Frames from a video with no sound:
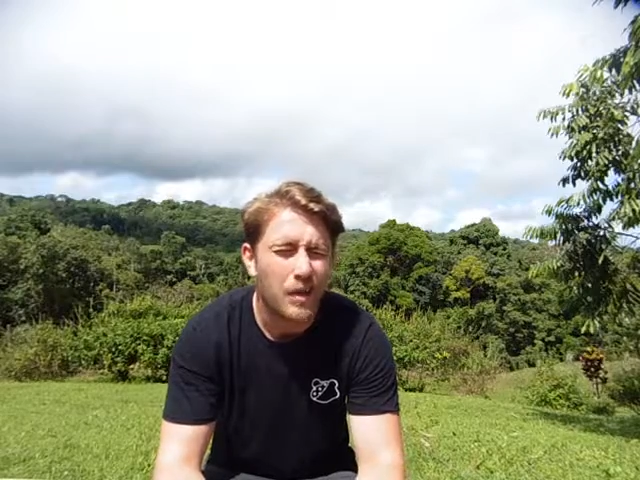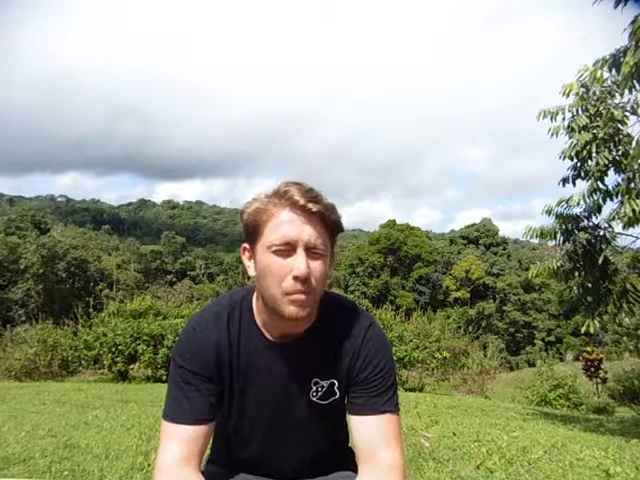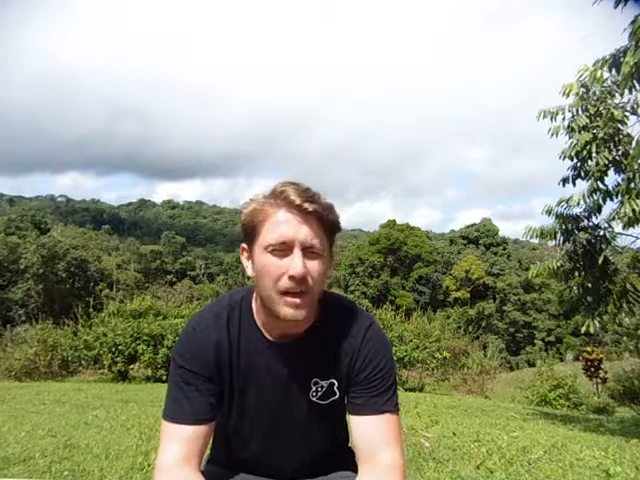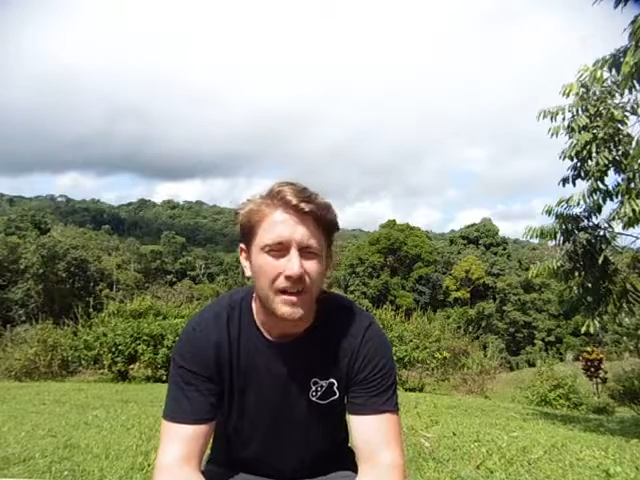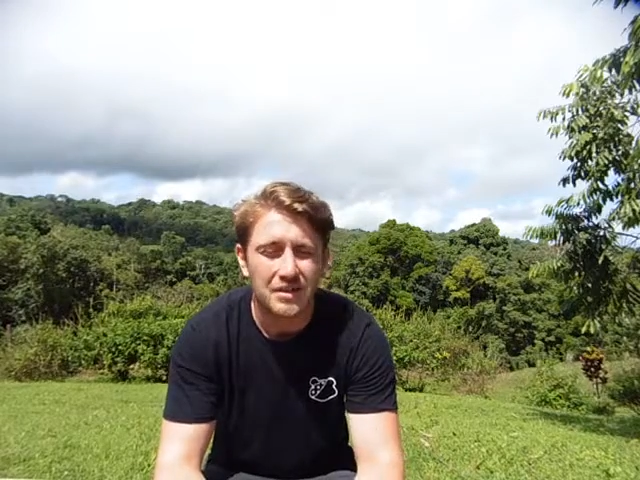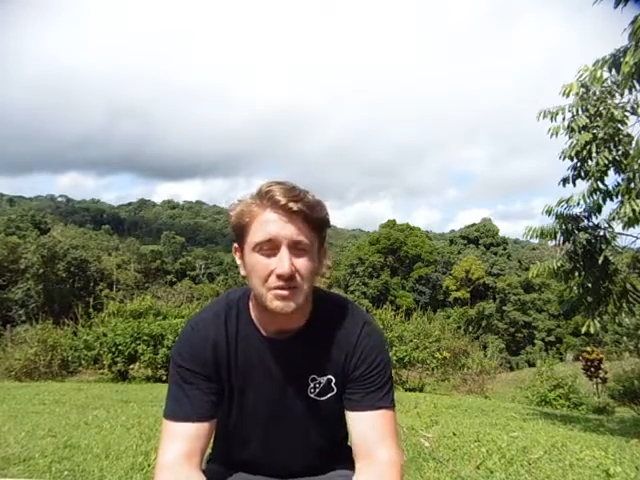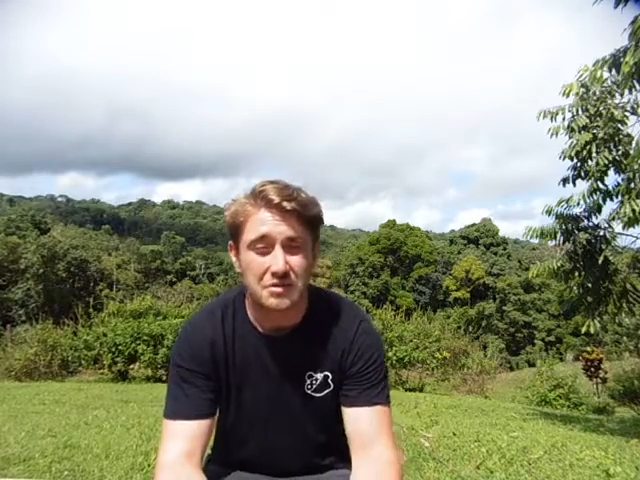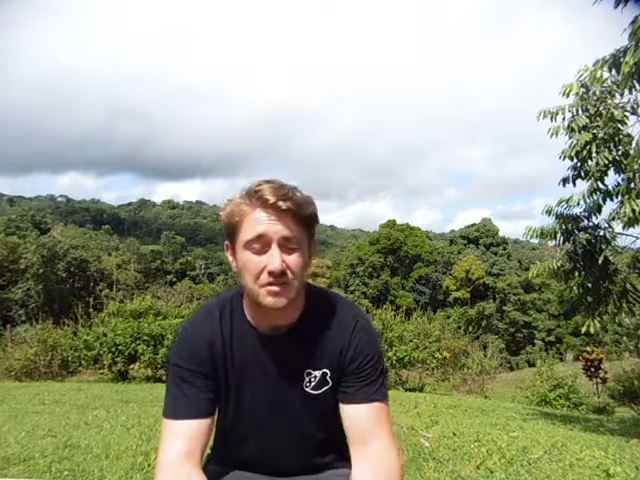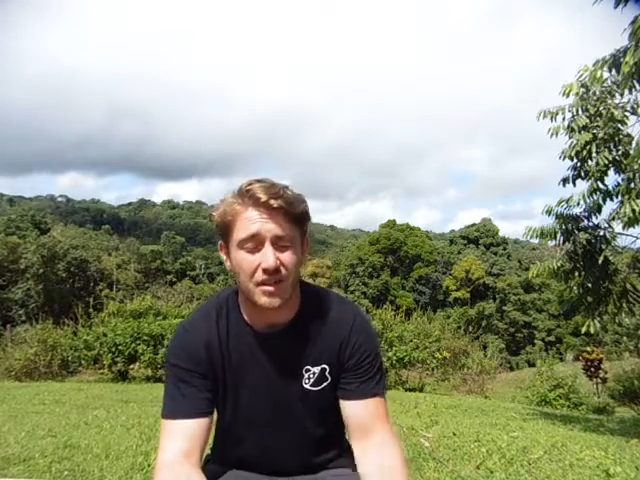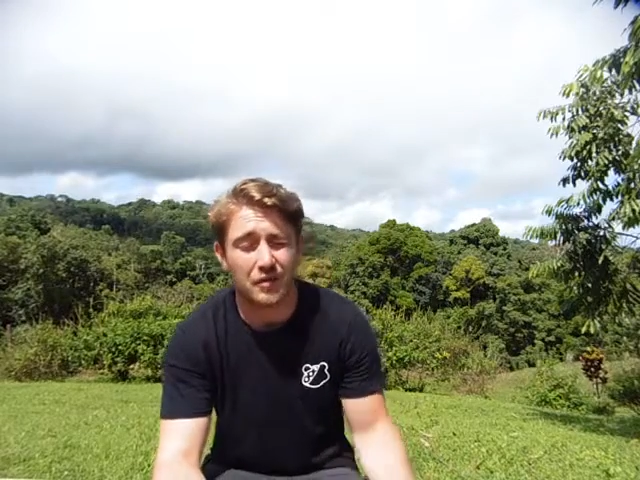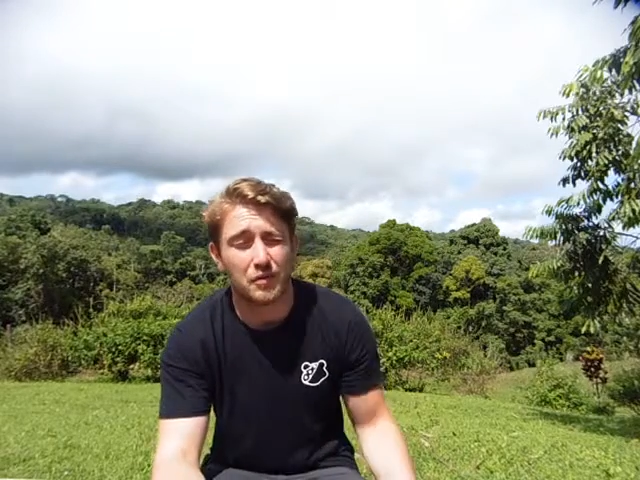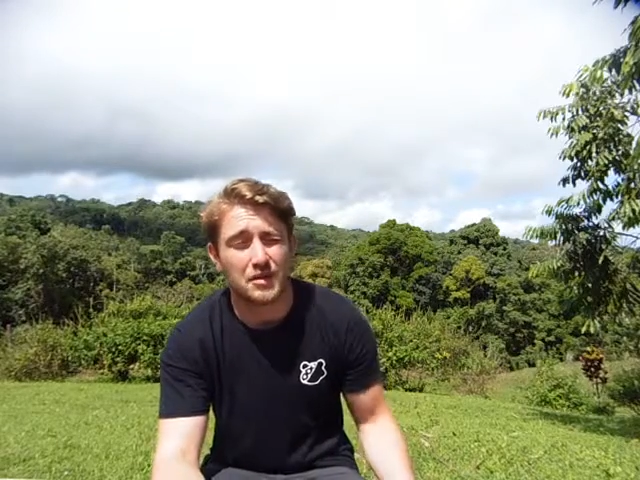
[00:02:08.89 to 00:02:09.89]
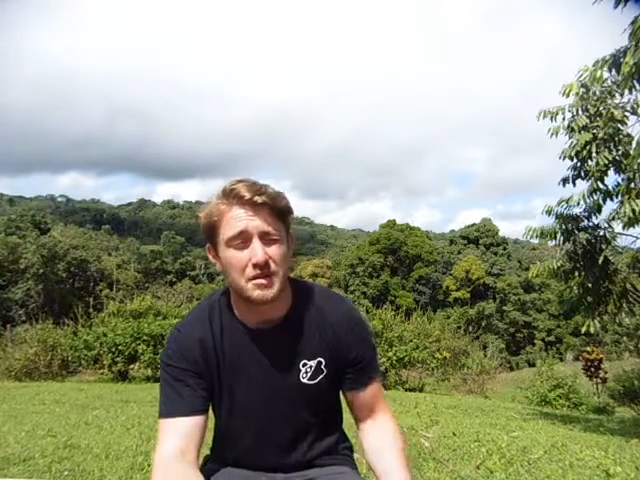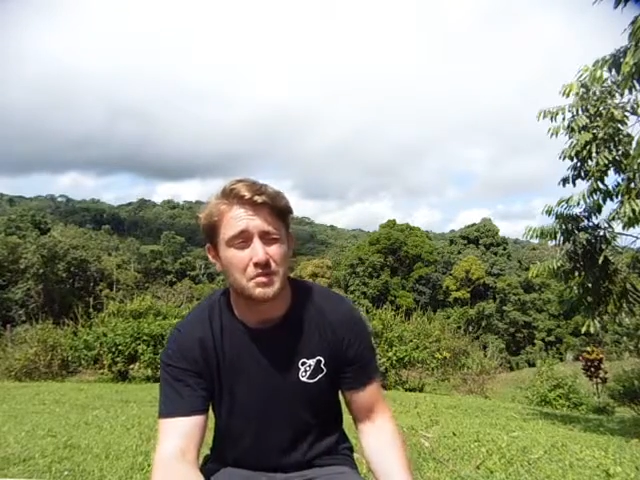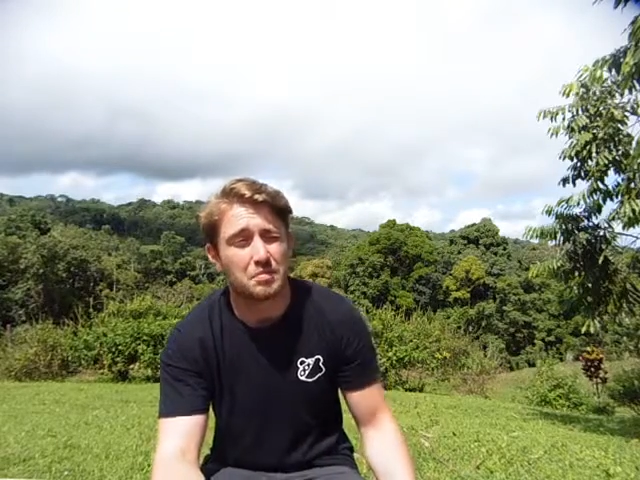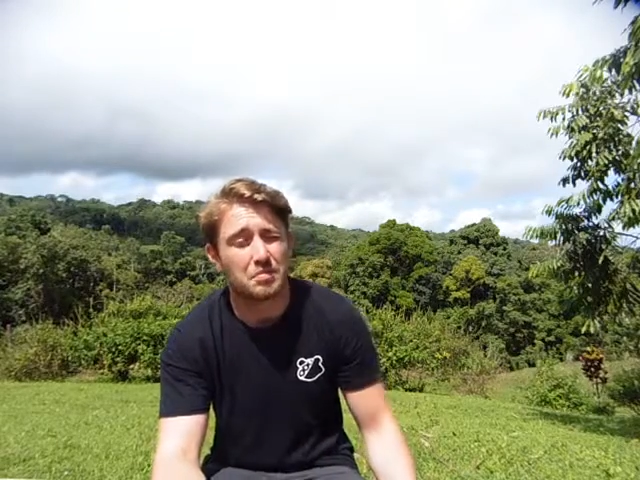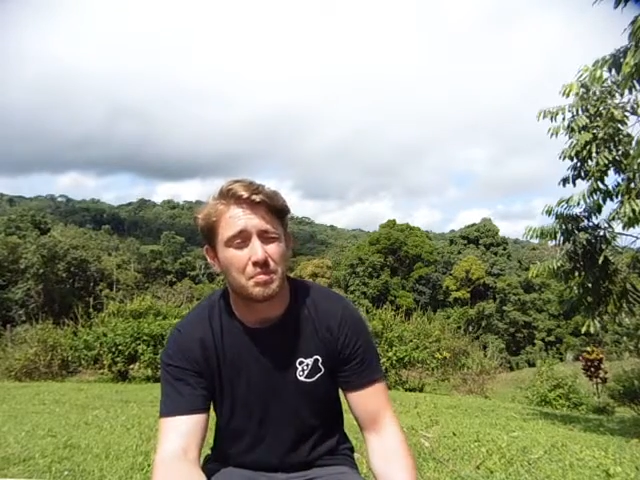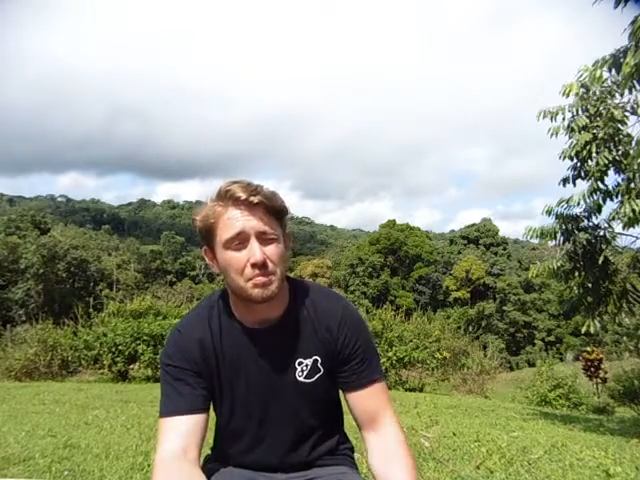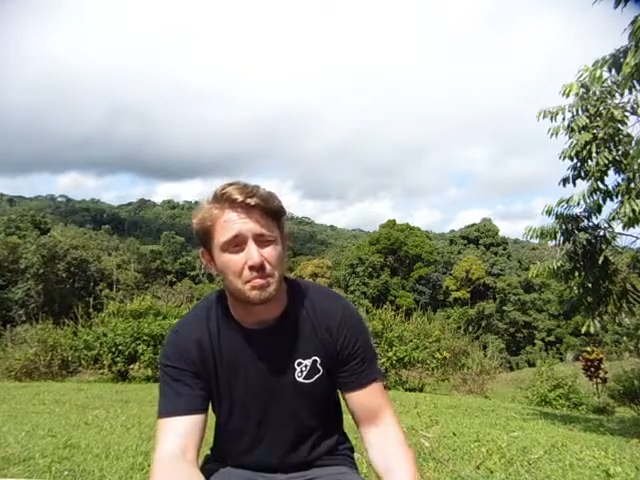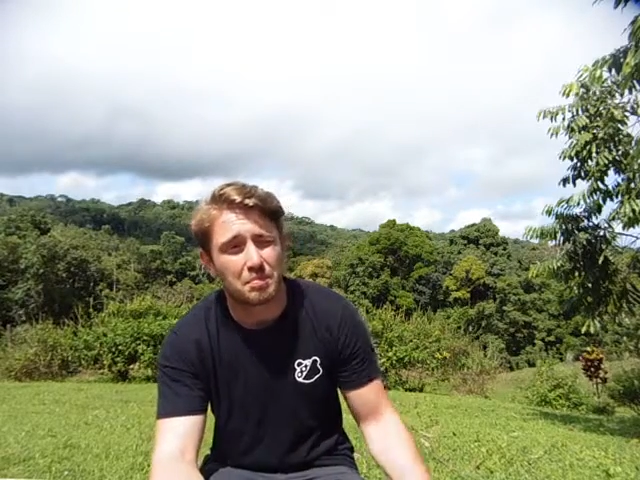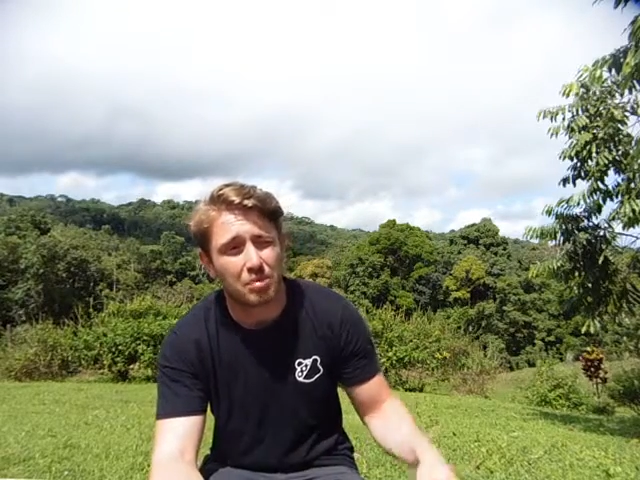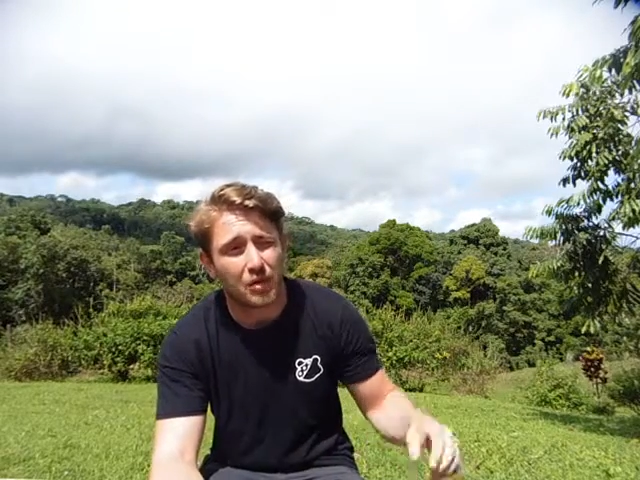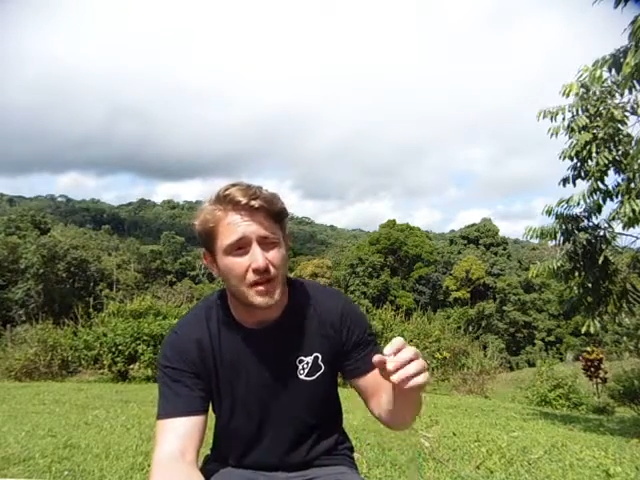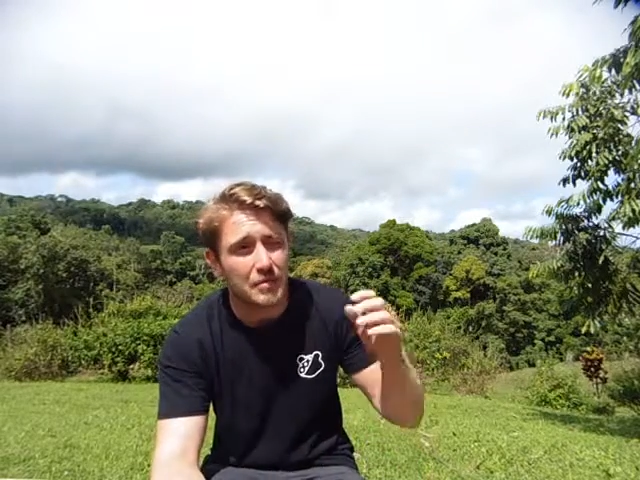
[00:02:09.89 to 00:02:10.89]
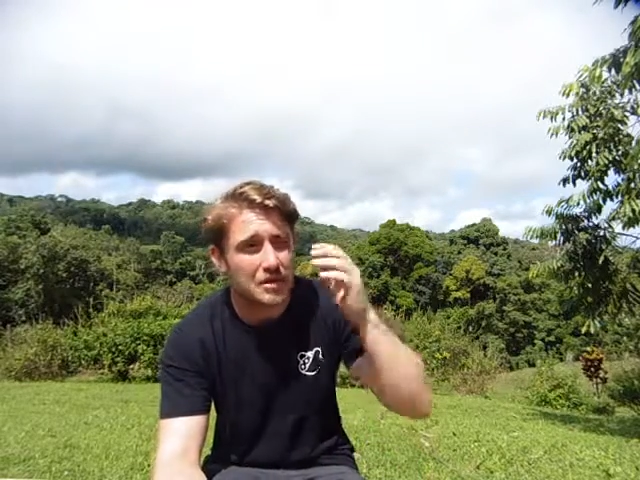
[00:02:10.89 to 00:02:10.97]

practical stuff, which is pretty